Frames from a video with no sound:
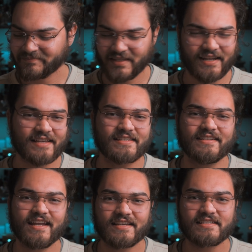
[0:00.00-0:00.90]
it has a
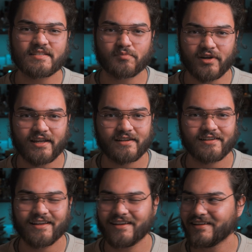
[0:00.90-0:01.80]
nice
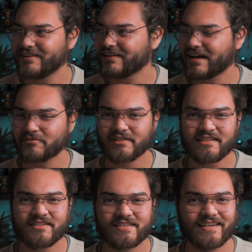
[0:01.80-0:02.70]
sprayer, and I really
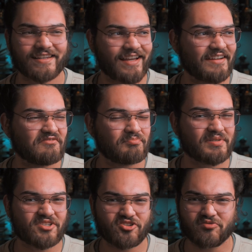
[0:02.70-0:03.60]
just get kind of
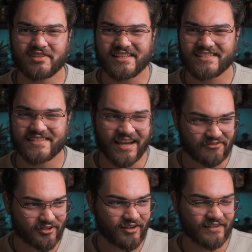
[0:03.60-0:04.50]
patchouli,
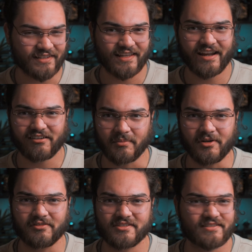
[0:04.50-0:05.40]
saffron, and
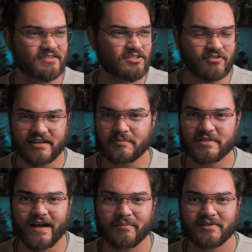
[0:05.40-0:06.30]
caramel just straight up
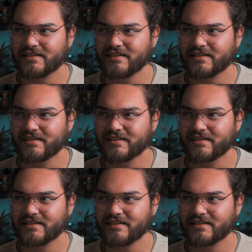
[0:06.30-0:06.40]
top.